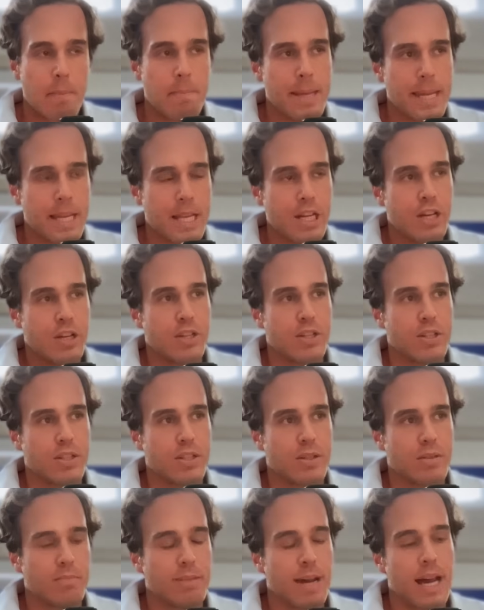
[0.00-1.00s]

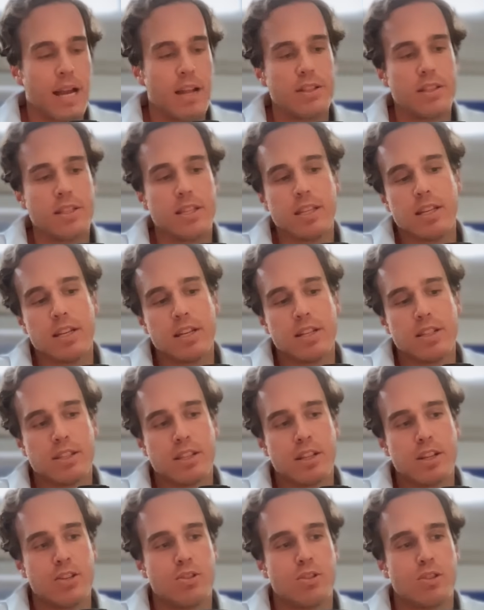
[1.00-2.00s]
Because Palantir
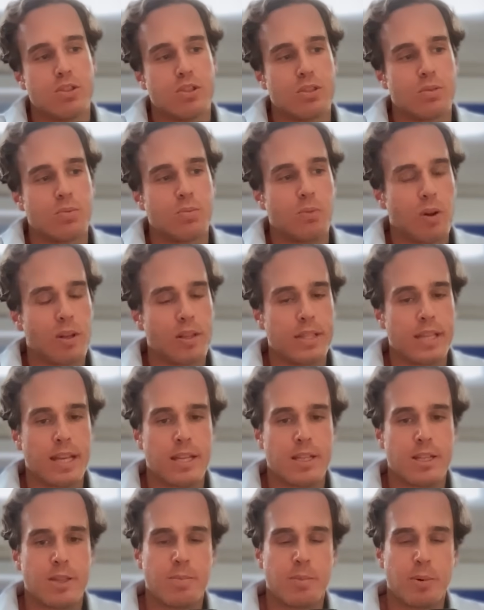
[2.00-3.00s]
didn't just one day
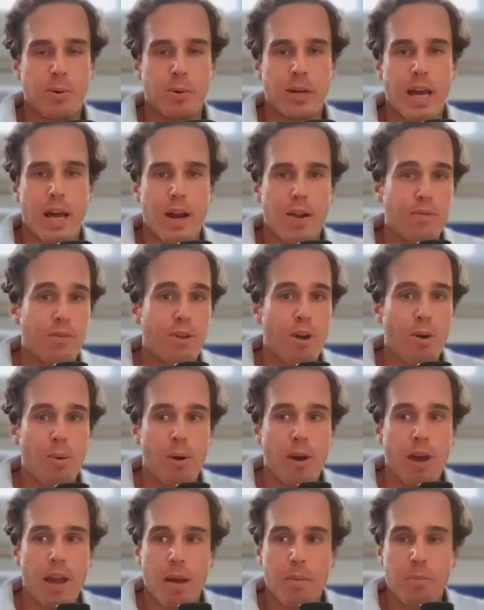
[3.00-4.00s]
spawn out of
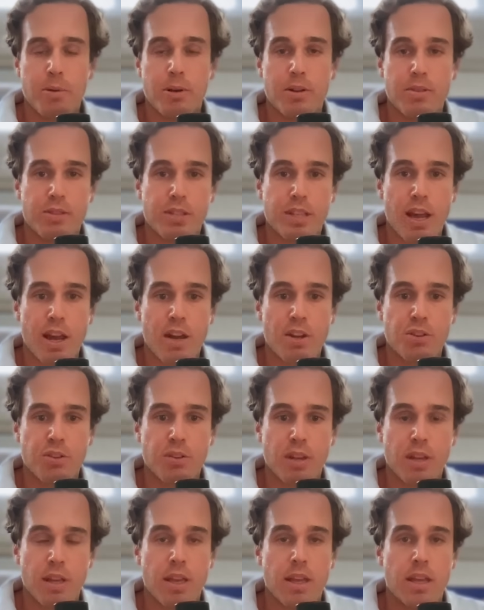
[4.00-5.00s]
nowhere and produce cash.
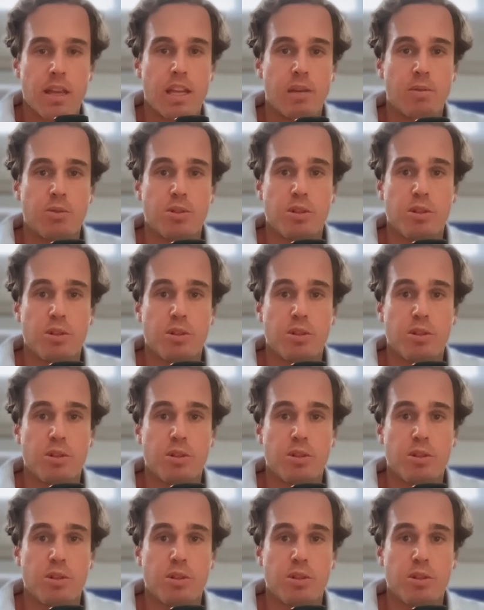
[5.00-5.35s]
It was a